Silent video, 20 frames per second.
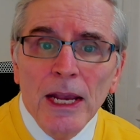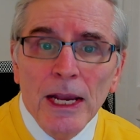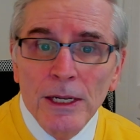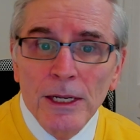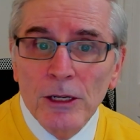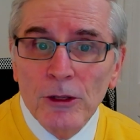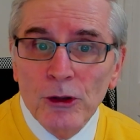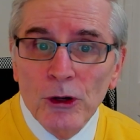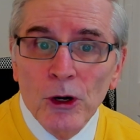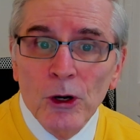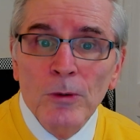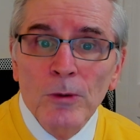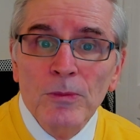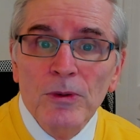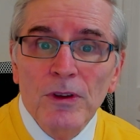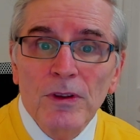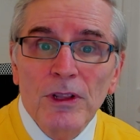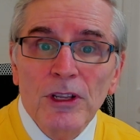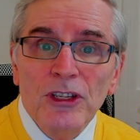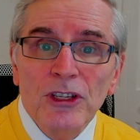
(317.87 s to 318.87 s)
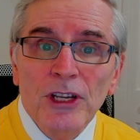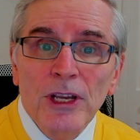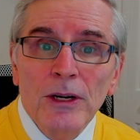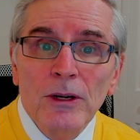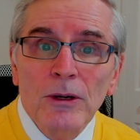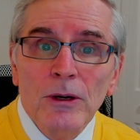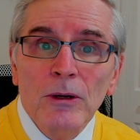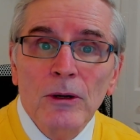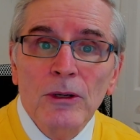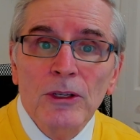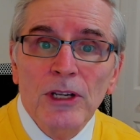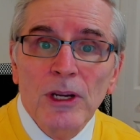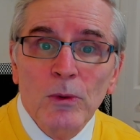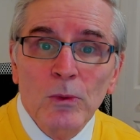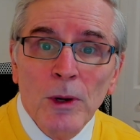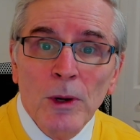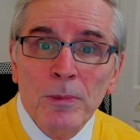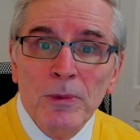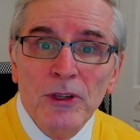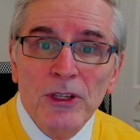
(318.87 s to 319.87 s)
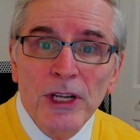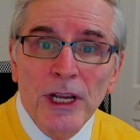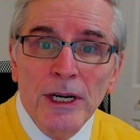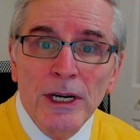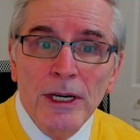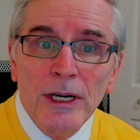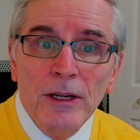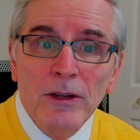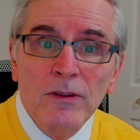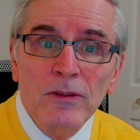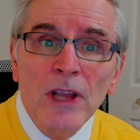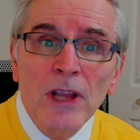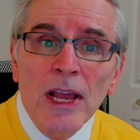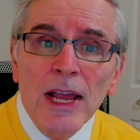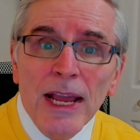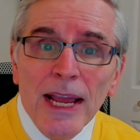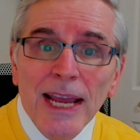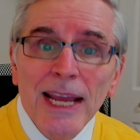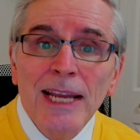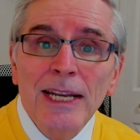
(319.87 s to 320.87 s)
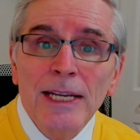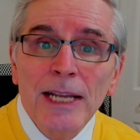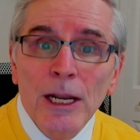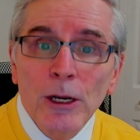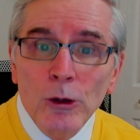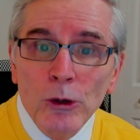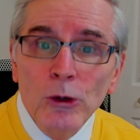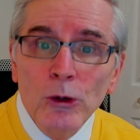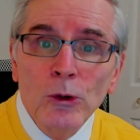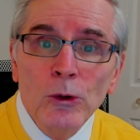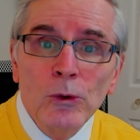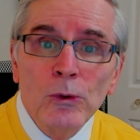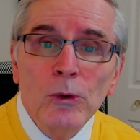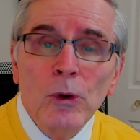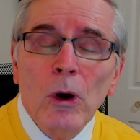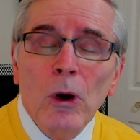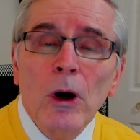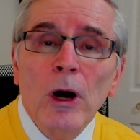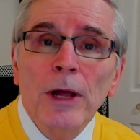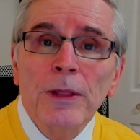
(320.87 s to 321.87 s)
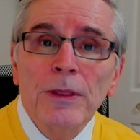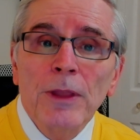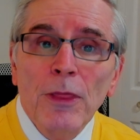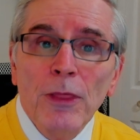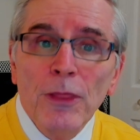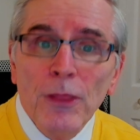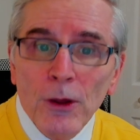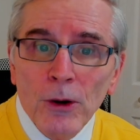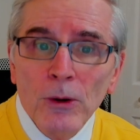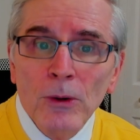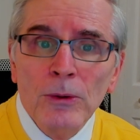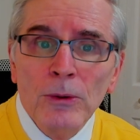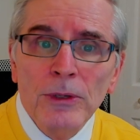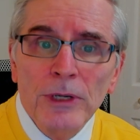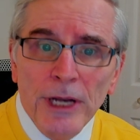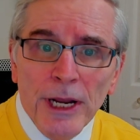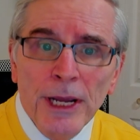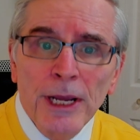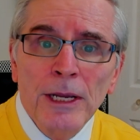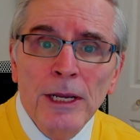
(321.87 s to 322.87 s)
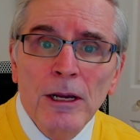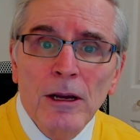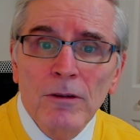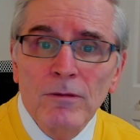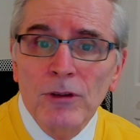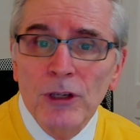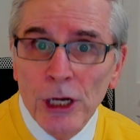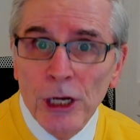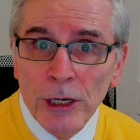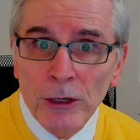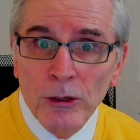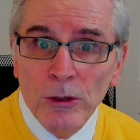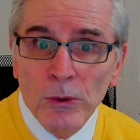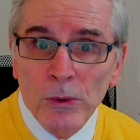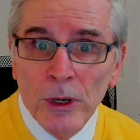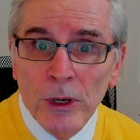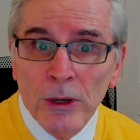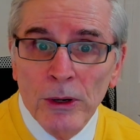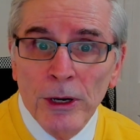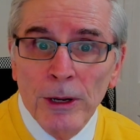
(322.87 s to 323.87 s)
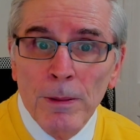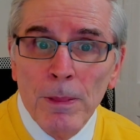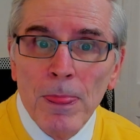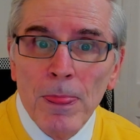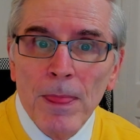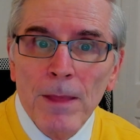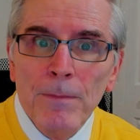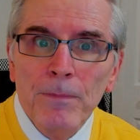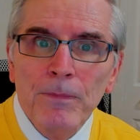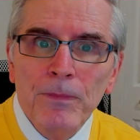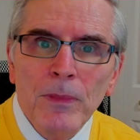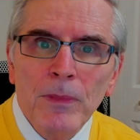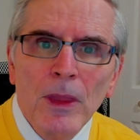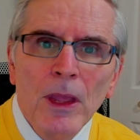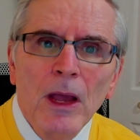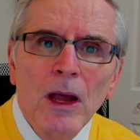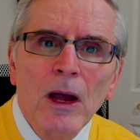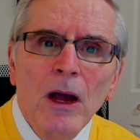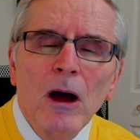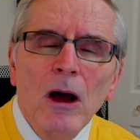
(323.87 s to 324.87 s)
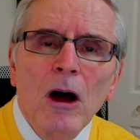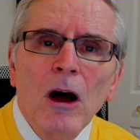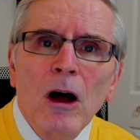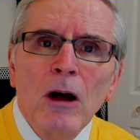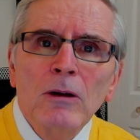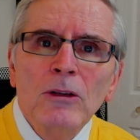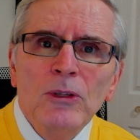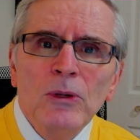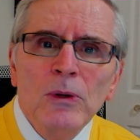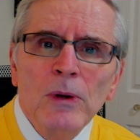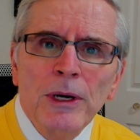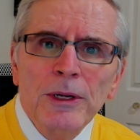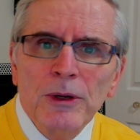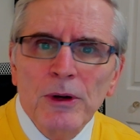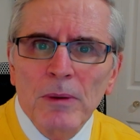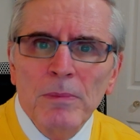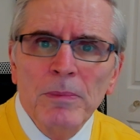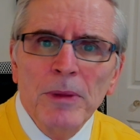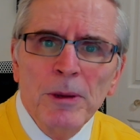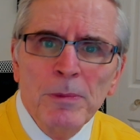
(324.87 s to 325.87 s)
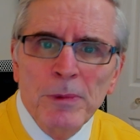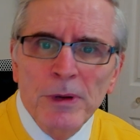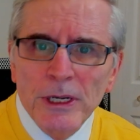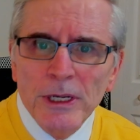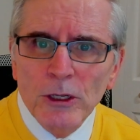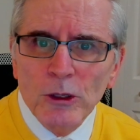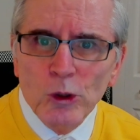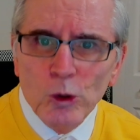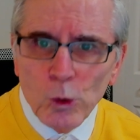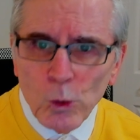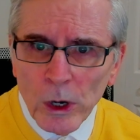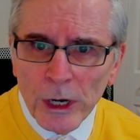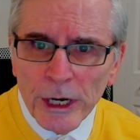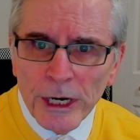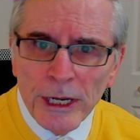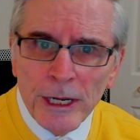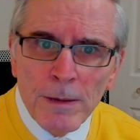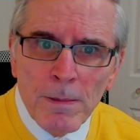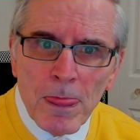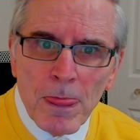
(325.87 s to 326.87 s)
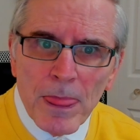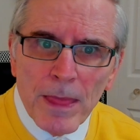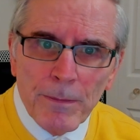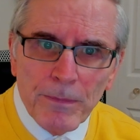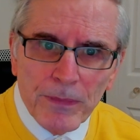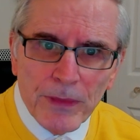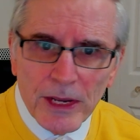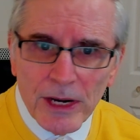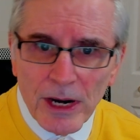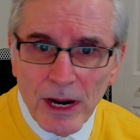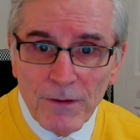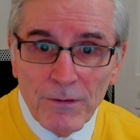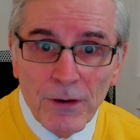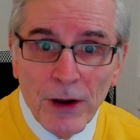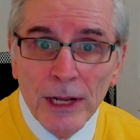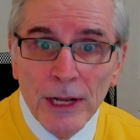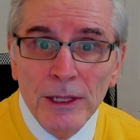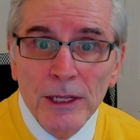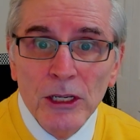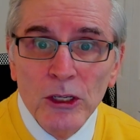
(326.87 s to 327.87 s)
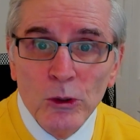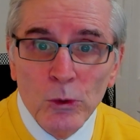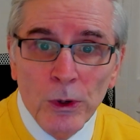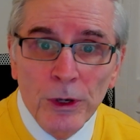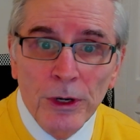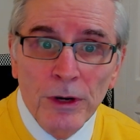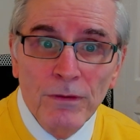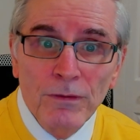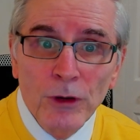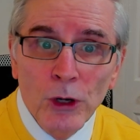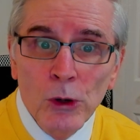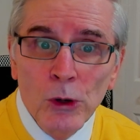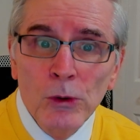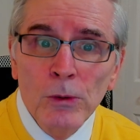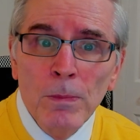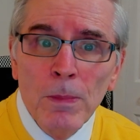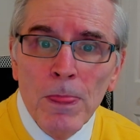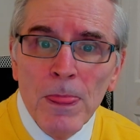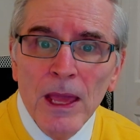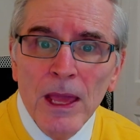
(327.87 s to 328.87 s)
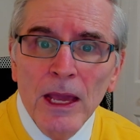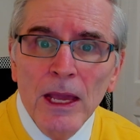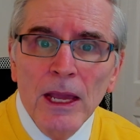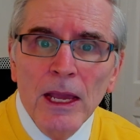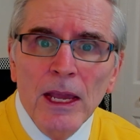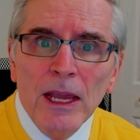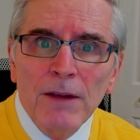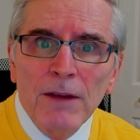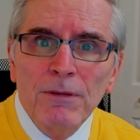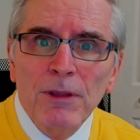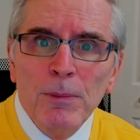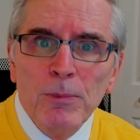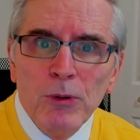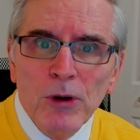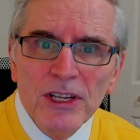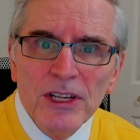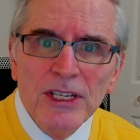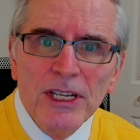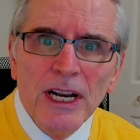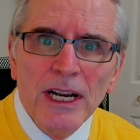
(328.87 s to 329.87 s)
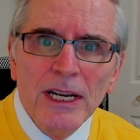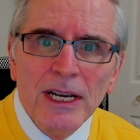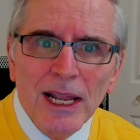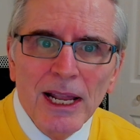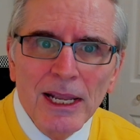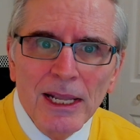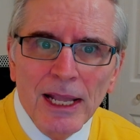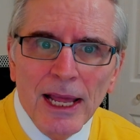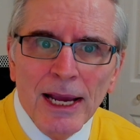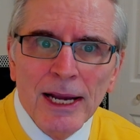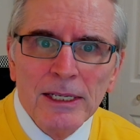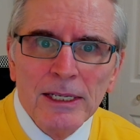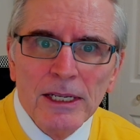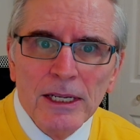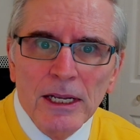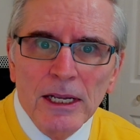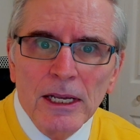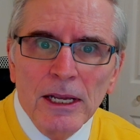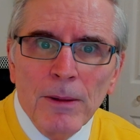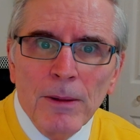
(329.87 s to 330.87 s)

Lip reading: and the terms of the Senators and Representatives end at noon on the 3rd day of January. Also under Amendment 20, and I find this one of note, if the President-elect